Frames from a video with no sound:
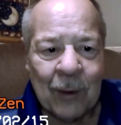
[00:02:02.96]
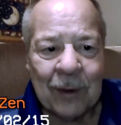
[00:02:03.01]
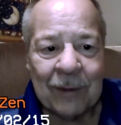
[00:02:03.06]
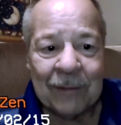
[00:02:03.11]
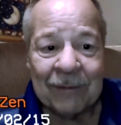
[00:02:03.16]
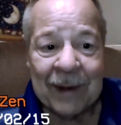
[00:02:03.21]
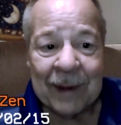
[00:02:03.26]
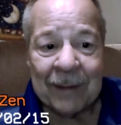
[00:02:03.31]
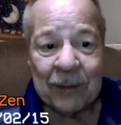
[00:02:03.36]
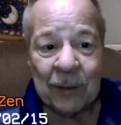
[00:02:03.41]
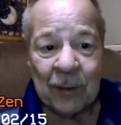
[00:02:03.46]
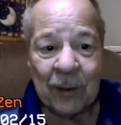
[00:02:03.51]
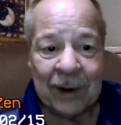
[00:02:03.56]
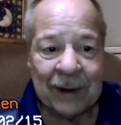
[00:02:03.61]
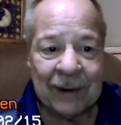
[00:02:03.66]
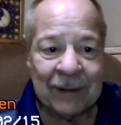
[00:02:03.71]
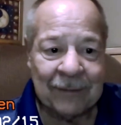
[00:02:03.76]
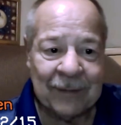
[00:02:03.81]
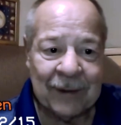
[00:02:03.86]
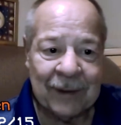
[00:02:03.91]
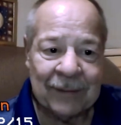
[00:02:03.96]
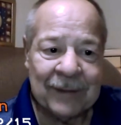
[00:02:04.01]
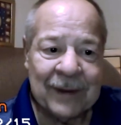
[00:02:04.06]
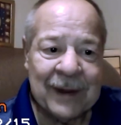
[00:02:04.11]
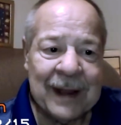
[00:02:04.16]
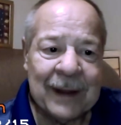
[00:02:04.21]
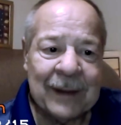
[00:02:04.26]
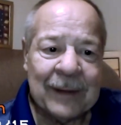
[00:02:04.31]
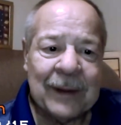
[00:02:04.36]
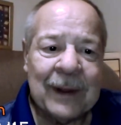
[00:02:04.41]
born February the
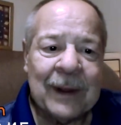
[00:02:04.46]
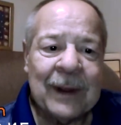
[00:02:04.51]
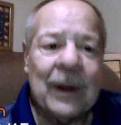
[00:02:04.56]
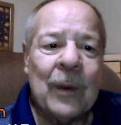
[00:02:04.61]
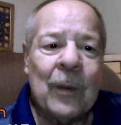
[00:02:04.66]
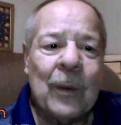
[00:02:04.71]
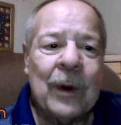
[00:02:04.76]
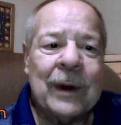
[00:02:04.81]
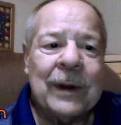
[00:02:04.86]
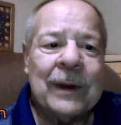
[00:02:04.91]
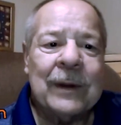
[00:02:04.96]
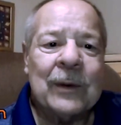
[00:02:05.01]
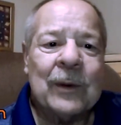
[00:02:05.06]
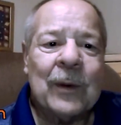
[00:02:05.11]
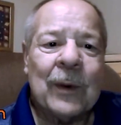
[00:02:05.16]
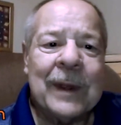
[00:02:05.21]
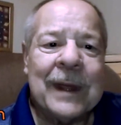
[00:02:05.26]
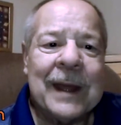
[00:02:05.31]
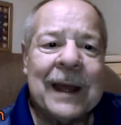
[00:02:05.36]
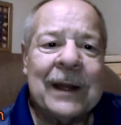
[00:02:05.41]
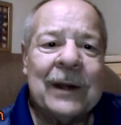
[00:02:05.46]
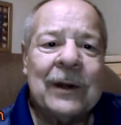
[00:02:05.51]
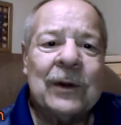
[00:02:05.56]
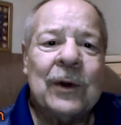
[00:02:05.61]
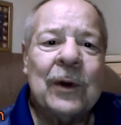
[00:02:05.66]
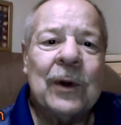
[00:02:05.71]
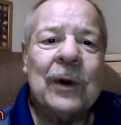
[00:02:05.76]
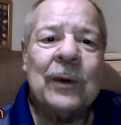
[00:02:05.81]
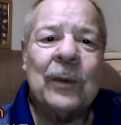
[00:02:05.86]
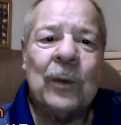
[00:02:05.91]
15th would create
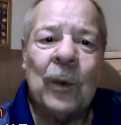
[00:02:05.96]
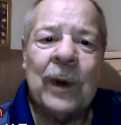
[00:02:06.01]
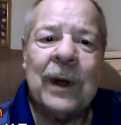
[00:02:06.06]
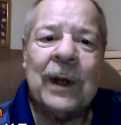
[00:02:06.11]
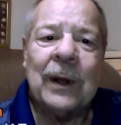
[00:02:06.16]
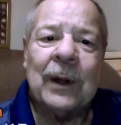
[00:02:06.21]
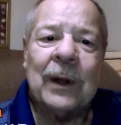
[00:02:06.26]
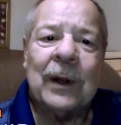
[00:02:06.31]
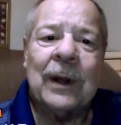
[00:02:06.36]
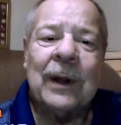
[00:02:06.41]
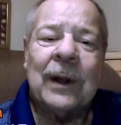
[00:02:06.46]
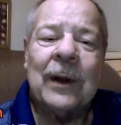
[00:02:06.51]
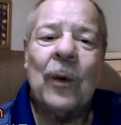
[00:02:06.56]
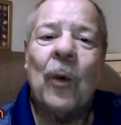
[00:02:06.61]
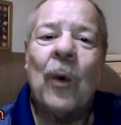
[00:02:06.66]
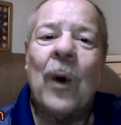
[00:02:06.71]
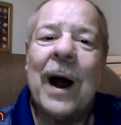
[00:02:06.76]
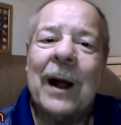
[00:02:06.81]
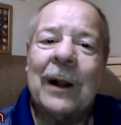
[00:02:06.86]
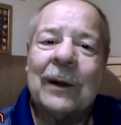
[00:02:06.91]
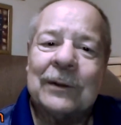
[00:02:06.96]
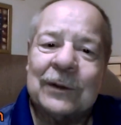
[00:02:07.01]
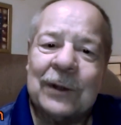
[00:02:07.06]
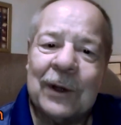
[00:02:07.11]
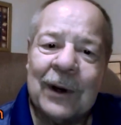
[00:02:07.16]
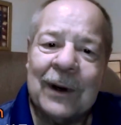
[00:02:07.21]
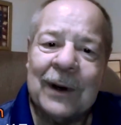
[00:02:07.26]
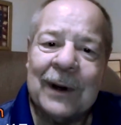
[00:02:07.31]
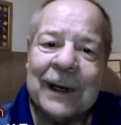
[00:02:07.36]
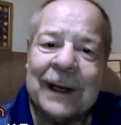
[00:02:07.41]
goodwill while
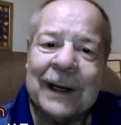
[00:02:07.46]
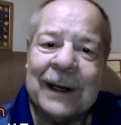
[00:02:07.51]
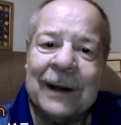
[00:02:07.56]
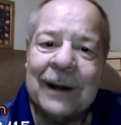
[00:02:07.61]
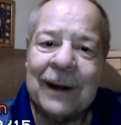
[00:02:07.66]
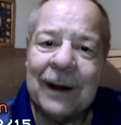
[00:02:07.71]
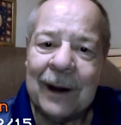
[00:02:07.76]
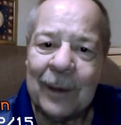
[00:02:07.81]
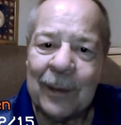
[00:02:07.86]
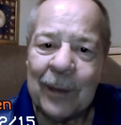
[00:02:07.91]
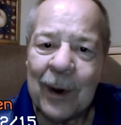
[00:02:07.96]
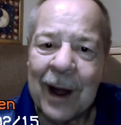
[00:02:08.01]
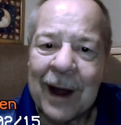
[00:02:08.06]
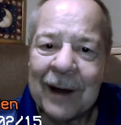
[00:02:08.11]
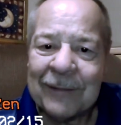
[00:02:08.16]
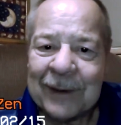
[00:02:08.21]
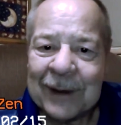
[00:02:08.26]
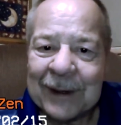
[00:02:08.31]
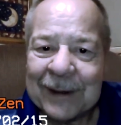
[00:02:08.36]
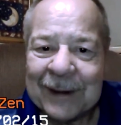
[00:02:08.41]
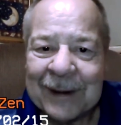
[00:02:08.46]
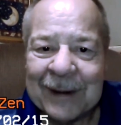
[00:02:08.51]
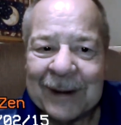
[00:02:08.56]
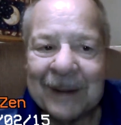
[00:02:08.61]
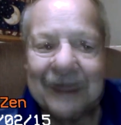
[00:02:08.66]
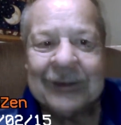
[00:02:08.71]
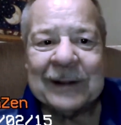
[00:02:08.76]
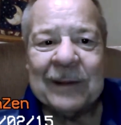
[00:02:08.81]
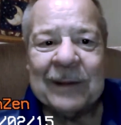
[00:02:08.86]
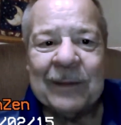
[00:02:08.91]
turning a profit.
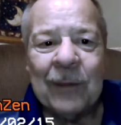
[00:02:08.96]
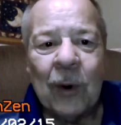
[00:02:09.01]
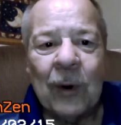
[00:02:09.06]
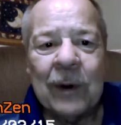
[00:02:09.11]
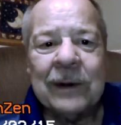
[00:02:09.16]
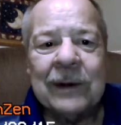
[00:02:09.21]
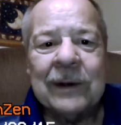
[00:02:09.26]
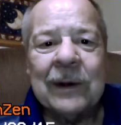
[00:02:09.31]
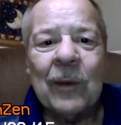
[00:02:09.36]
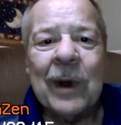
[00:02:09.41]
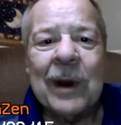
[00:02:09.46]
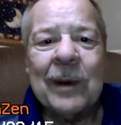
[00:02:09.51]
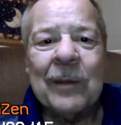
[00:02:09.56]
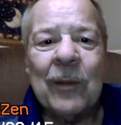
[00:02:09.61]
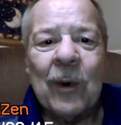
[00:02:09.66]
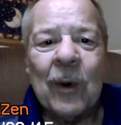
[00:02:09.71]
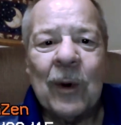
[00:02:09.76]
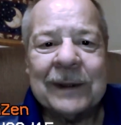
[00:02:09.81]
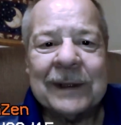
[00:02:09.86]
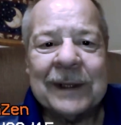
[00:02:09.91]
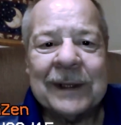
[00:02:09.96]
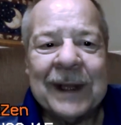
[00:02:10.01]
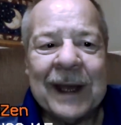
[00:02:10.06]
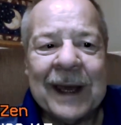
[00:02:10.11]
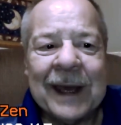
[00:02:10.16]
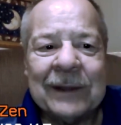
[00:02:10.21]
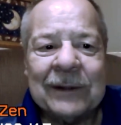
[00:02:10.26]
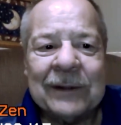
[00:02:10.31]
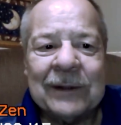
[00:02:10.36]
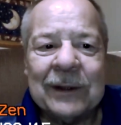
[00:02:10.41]
It's important to one born
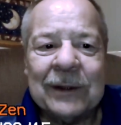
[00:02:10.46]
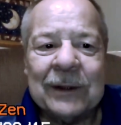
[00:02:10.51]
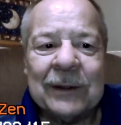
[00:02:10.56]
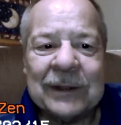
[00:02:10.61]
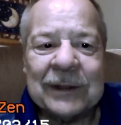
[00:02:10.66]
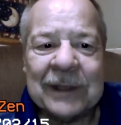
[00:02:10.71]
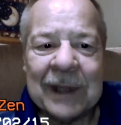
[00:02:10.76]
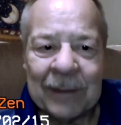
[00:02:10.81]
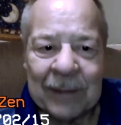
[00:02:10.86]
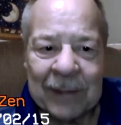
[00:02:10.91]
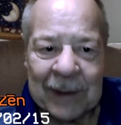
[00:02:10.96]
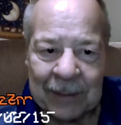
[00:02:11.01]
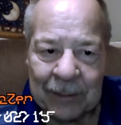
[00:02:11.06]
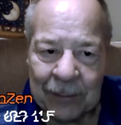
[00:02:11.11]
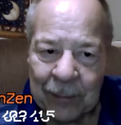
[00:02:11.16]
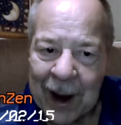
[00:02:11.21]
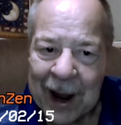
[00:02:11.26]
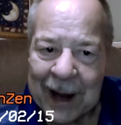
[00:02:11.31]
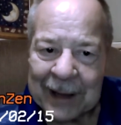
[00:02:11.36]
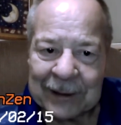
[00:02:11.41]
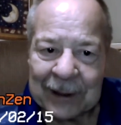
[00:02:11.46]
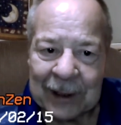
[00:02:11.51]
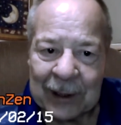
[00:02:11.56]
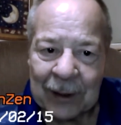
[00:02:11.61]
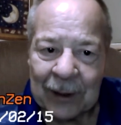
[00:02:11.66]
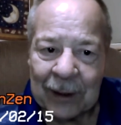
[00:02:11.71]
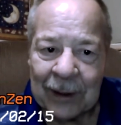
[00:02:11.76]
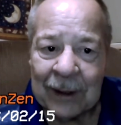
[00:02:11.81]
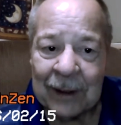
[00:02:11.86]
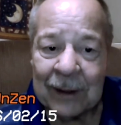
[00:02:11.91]
today to do something
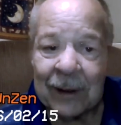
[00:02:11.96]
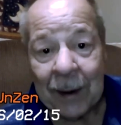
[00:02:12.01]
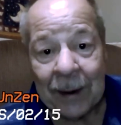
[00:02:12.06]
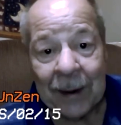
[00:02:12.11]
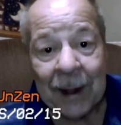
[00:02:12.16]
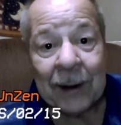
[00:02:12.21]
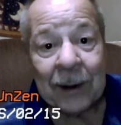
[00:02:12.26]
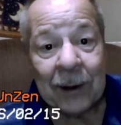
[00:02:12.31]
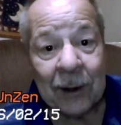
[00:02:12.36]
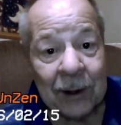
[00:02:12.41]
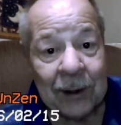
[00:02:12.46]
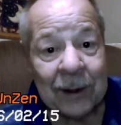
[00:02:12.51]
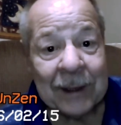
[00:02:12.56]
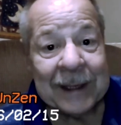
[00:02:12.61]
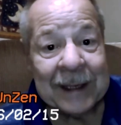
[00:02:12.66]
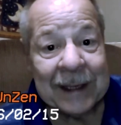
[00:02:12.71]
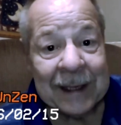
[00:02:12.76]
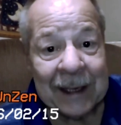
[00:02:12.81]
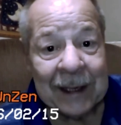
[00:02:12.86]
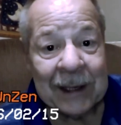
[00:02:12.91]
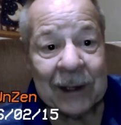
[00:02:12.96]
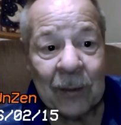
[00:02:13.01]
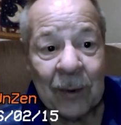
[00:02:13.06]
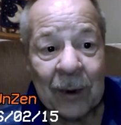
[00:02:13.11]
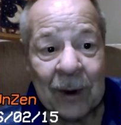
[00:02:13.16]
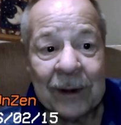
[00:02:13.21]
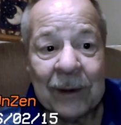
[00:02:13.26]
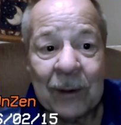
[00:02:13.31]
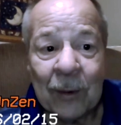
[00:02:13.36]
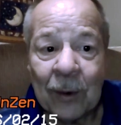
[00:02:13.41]
practical while not hurting
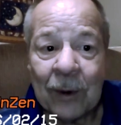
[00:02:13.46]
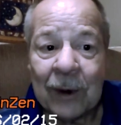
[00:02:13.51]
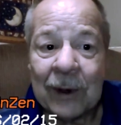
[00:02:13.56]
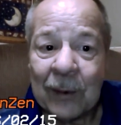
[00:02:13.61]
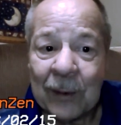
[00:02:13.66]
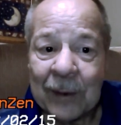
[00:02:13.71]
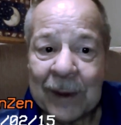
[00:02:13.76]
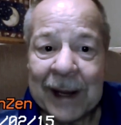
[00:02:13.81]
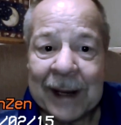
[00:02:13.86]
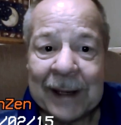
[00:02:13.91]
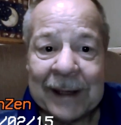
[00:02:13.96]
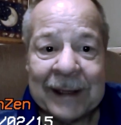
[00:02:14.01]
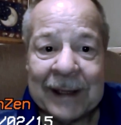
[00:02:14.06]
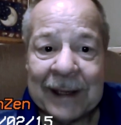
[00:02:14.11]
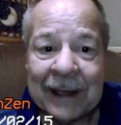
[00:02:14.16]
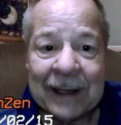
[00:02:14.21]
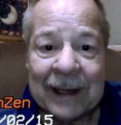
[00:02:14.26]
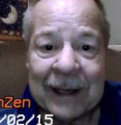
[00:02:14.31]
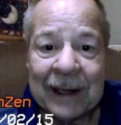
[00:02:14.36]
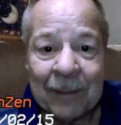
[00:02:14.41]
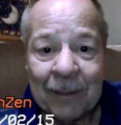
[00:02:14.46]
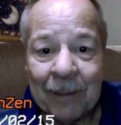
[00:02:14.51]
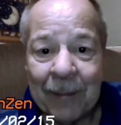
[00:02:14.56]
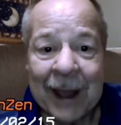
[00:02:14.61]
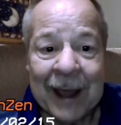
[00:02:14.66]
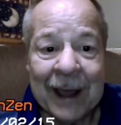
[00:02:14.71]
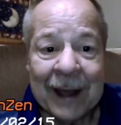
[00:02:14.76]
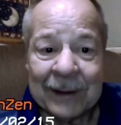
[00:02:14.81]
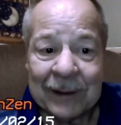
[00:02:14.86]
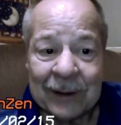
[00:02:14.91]
anyone or creating any
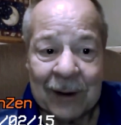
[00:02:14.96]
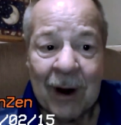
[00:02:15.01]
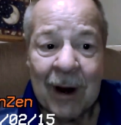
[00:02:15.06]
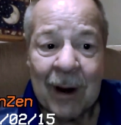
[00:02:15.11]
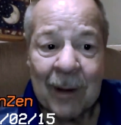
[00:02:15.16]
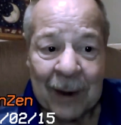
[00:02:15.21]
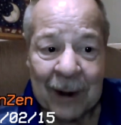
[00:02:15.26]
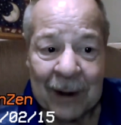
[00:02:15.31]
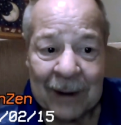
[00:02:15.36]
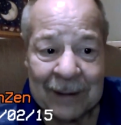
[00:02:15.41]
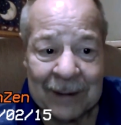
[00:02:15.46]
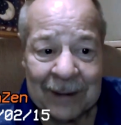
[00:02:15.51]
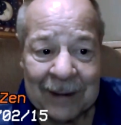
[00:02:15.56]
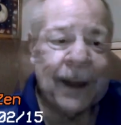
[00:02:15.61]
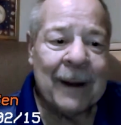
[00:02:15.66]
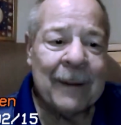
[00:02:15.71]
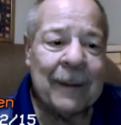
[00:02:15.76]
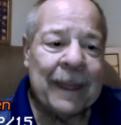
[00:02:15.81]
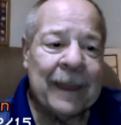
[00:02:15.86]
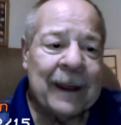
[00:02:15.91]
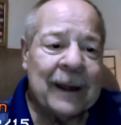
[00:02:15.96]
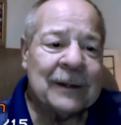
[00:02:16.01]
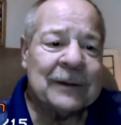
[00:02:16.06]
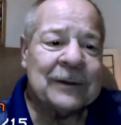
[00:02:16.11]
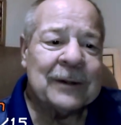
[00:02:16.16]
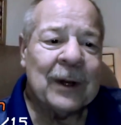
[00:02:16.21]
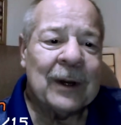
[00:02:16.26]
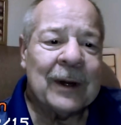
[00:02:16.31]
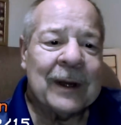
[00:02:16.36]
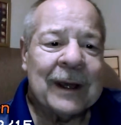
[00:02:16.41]
bad karma. Now,
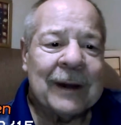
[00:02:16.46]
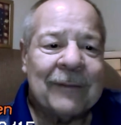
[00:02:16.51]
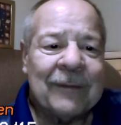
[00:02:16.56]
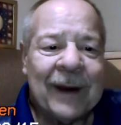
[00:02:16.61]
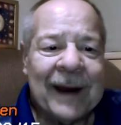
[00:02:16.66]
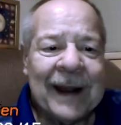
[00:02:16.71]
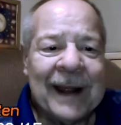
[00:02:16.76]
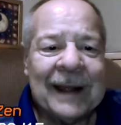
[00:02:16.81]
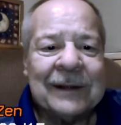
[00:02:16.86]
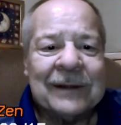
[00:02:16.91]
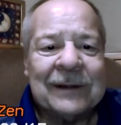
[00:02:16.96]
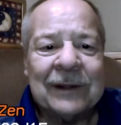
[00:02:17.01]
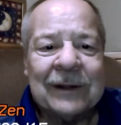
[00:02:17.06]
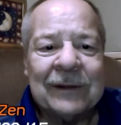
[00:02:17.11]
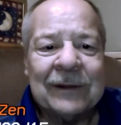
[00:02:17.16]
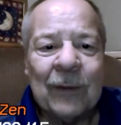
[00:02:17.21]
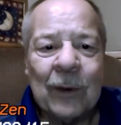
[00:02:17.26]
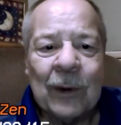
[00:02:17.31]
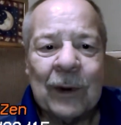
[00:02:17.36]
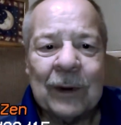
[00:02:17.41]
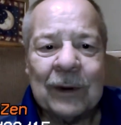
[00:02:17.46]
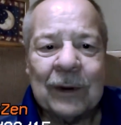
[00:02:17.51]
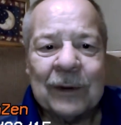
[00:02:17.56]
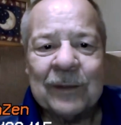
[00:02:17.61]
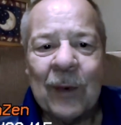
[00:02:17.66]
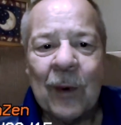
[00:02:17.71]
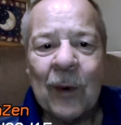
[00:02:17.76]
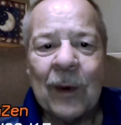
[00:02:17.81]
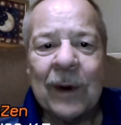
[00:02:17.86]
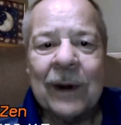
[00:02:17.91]
here's a look at finances for
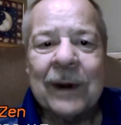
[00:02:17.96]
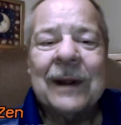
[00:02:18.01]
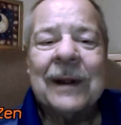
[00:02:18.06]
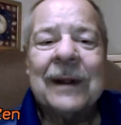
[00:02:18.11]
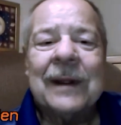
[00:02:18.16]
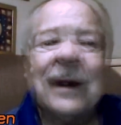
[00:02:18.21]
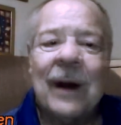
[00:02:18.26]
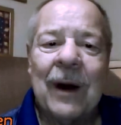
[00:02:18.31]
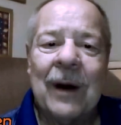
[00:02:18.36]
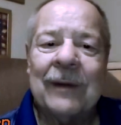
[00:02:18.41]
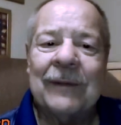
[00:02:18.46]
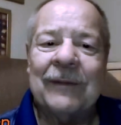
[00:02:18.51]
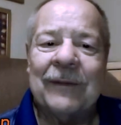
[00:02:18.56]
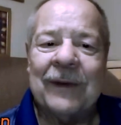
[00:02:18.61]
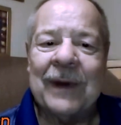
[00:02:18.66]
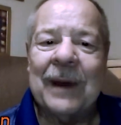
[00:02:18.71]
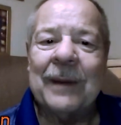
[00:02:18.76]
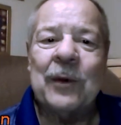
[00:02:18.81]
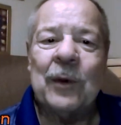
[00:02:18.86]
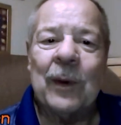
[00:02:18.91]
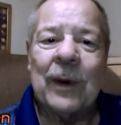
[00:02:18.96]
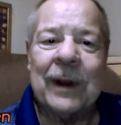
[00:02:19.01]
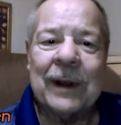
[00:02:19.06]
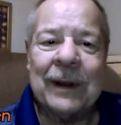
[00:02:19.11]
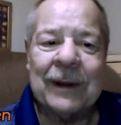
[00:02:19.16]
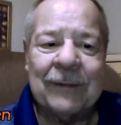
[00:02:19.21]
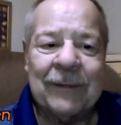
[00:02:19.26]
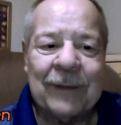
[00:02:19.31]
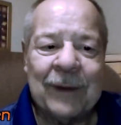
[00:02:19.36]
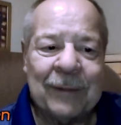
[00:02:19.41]
those born on
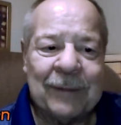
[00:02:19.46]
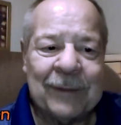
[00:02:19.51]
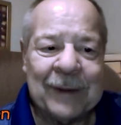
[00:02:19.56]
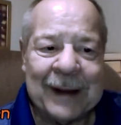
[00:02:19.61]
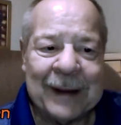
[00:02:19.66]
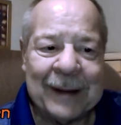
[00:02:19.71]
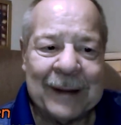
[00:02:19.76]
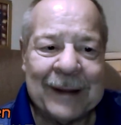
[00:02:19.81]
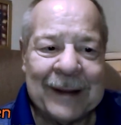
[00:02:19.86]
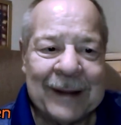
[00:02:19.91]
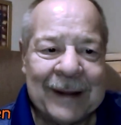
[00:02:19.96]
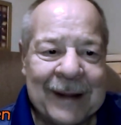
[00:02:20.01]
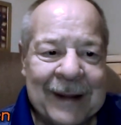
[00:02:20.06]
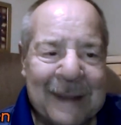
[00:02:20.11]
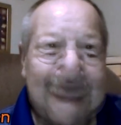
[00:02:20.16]
February the 15th.